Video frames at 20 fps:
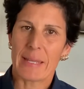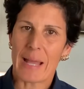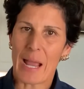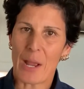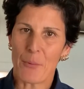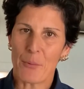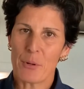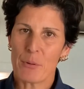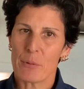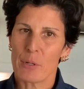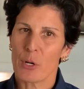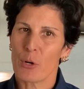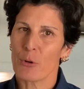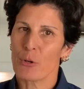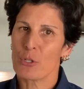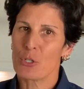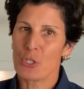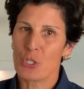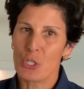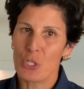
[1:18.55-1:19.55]
I want to
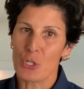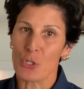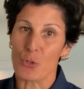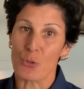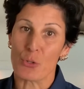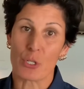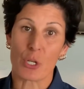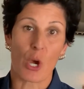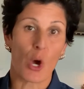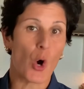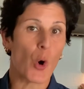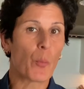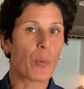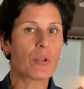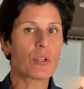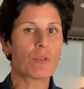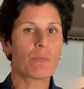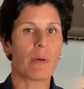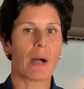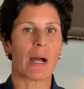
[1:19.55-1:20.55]
encourage you to open
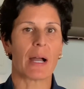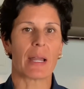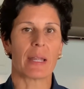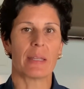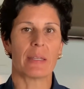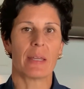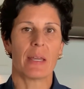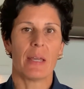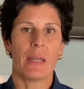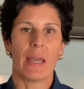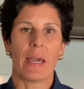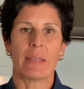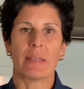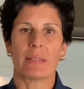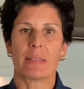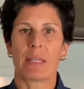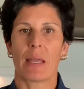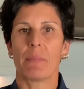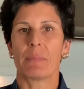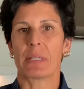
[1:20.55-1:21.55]
your mind and
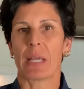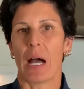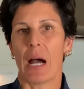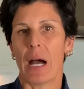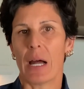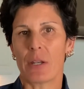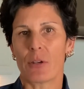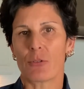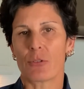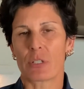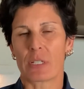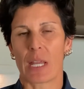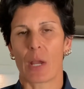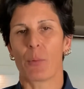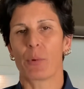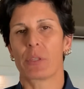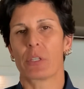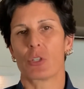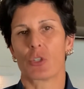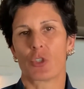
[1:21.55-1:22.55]
attempt to understand
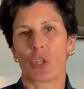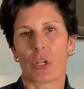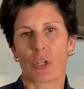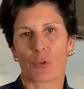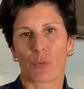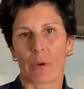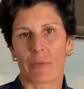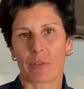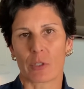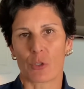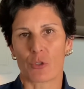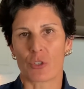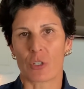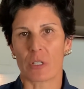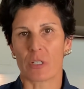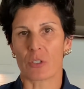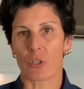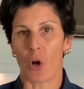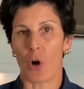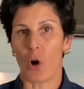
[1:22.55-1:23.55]
what this gender revolution
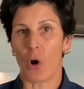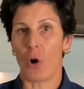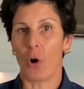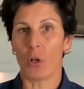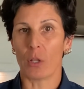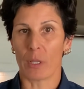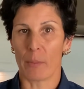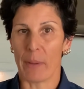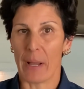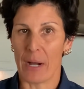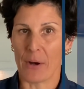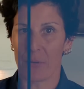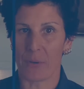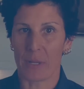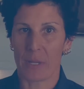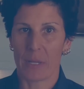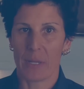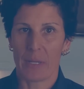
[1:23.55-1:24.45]
is all about.